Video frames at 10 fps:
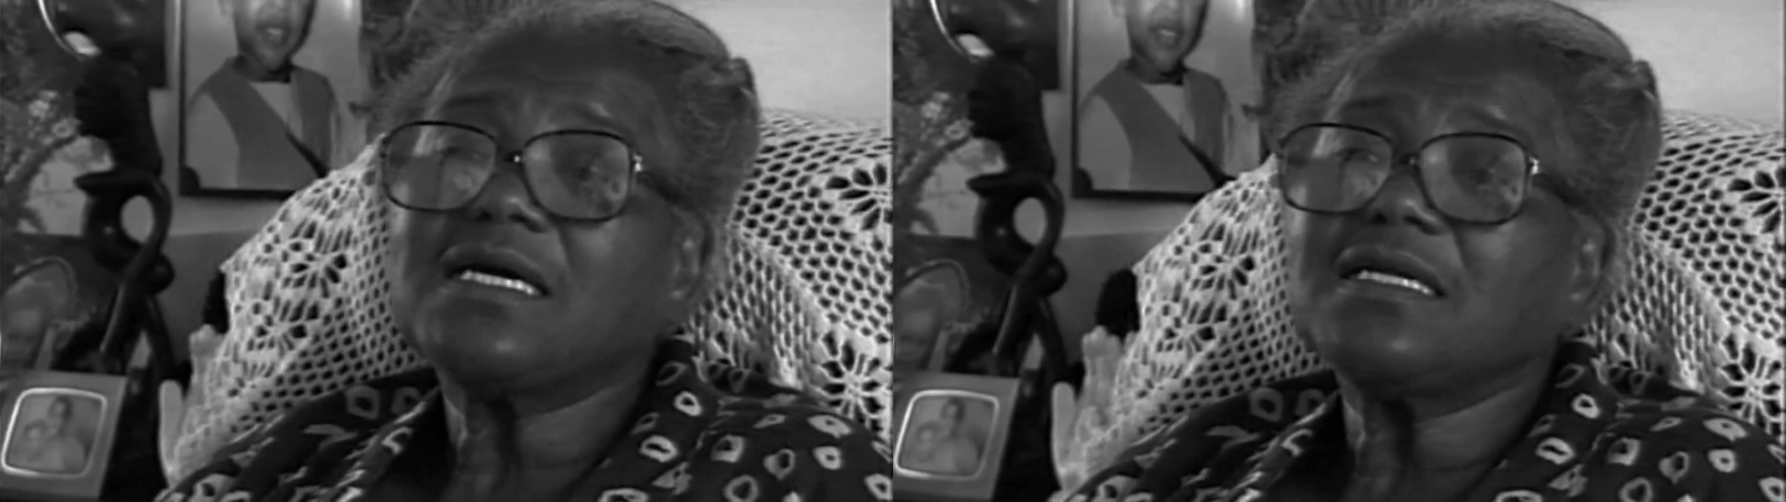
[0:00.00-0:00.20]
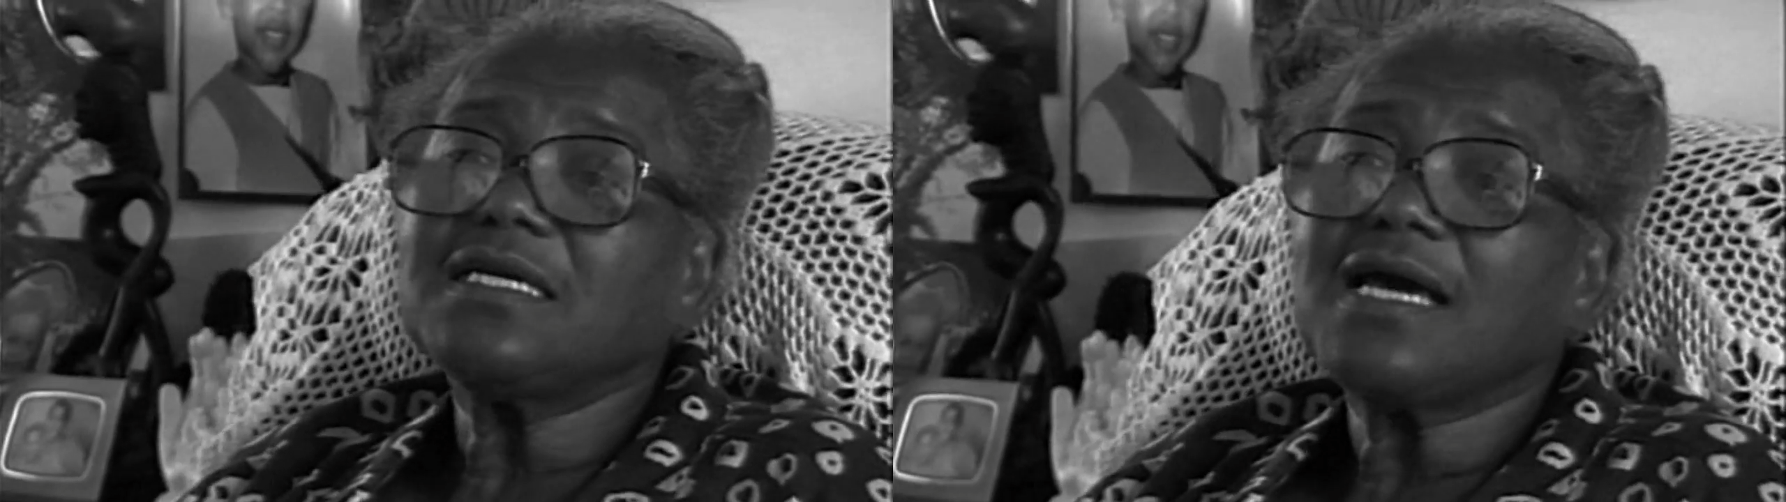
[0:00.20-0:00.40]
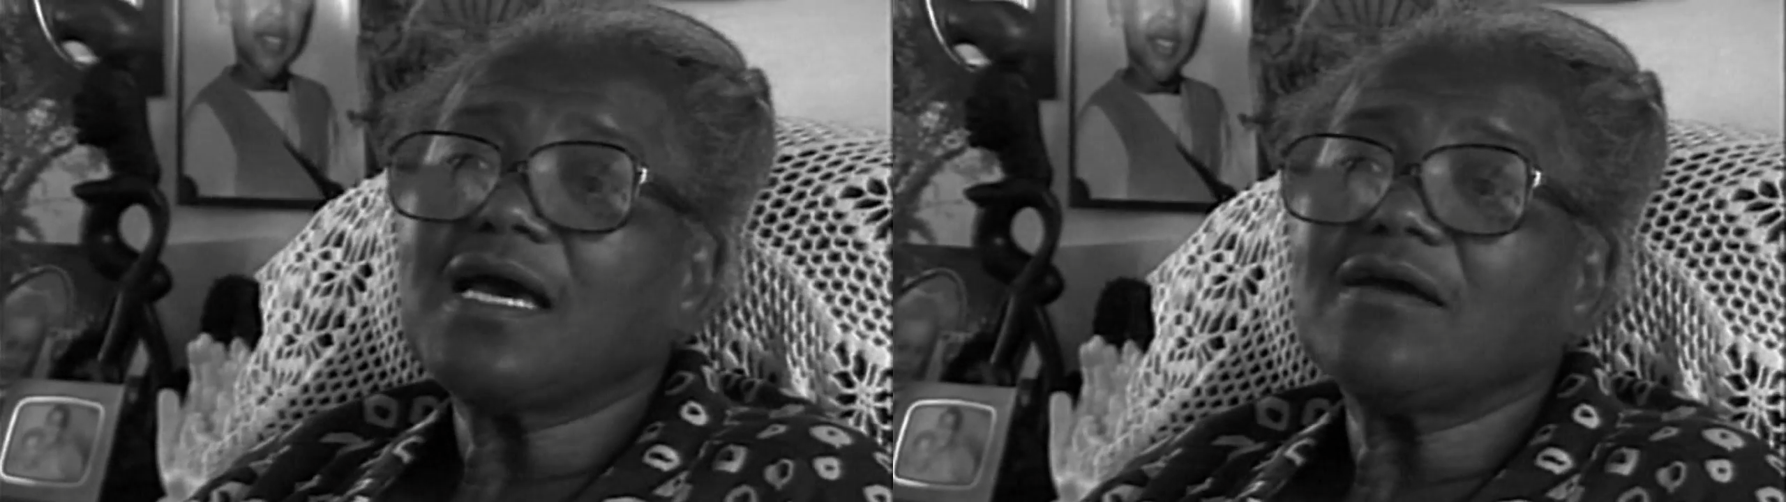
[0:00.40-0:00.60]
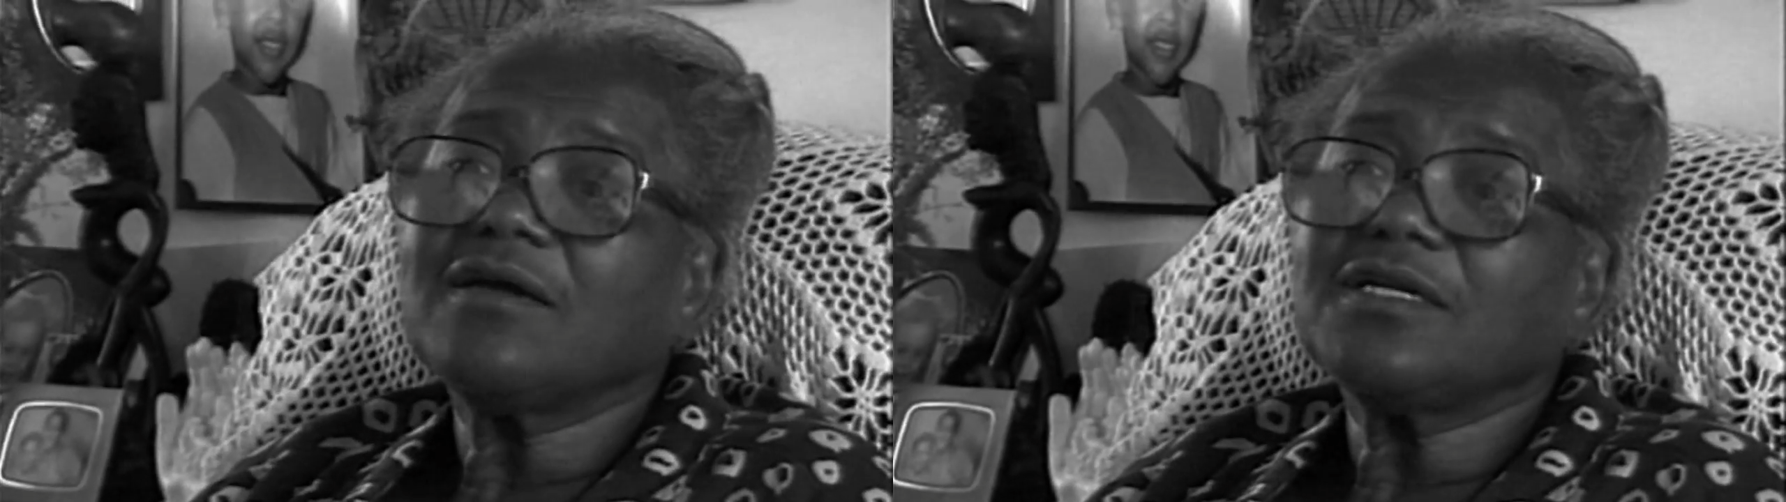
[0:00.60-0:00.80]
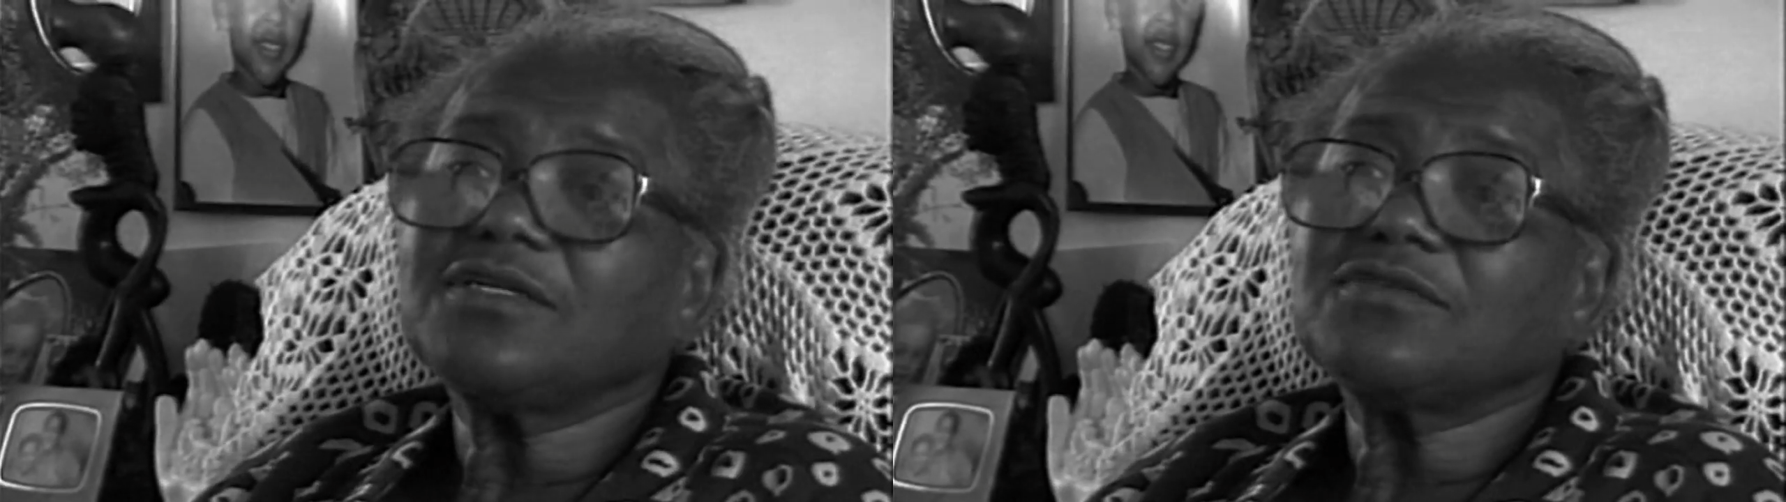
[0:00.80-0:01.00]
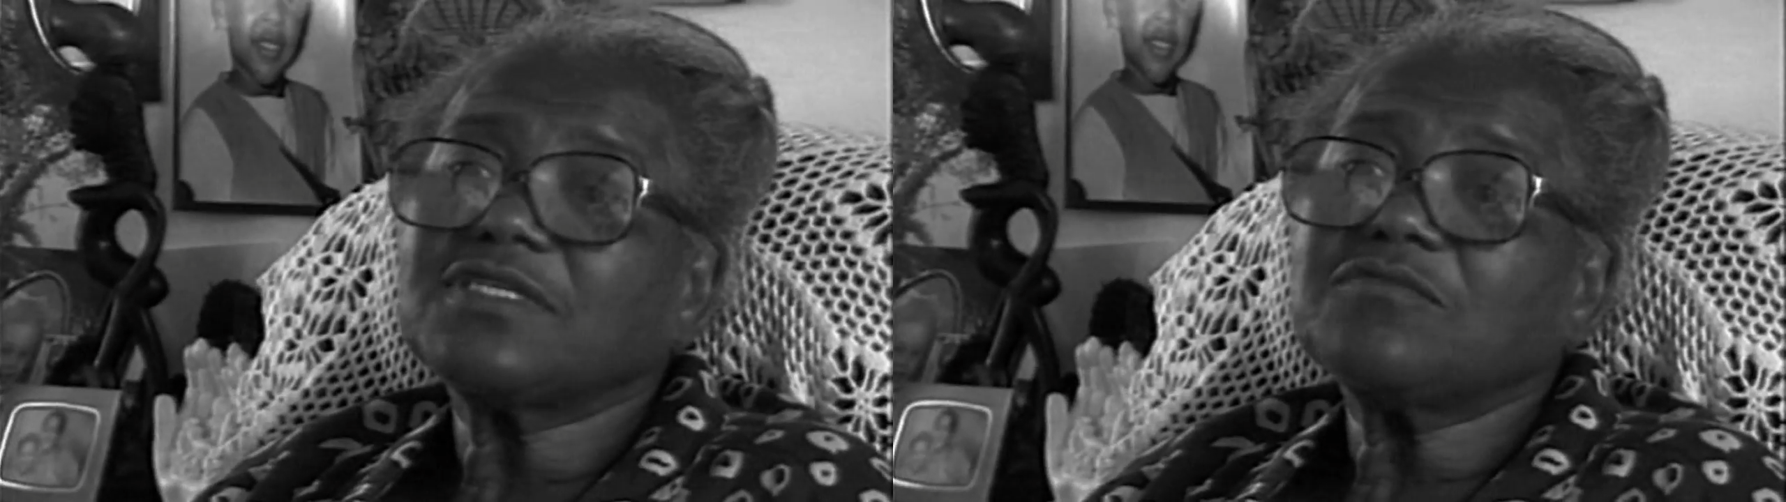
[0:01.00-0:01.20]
and he died early Tuesday